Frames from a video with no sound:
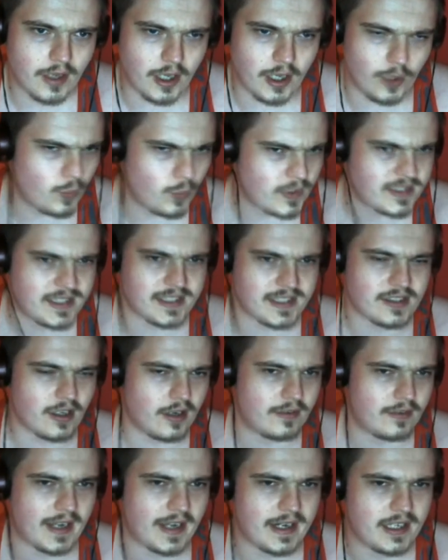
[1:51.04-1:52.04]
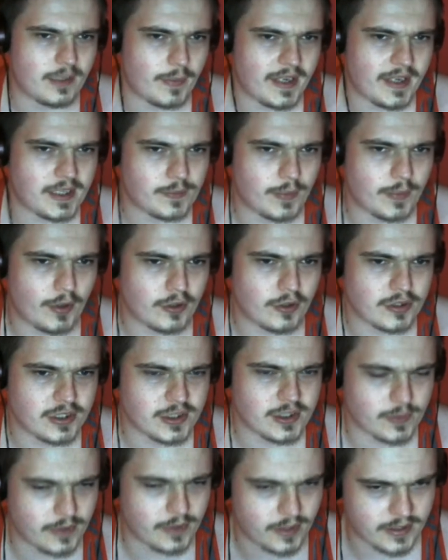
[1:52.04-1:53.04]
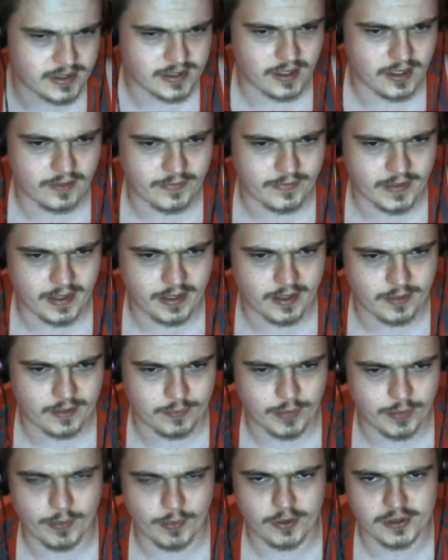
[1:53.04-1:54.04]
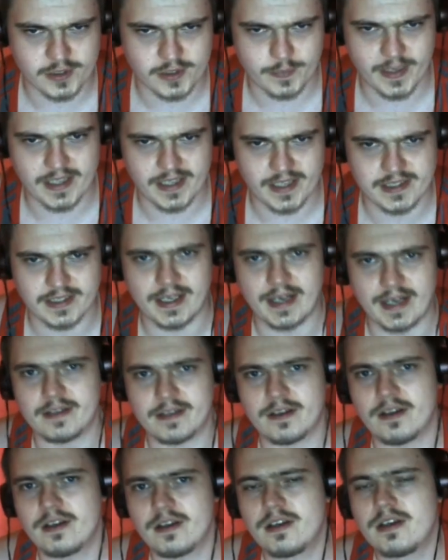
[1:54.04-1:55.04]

Was this sort of Canada-based promotions? We know there's a lot of promotions based in Canada.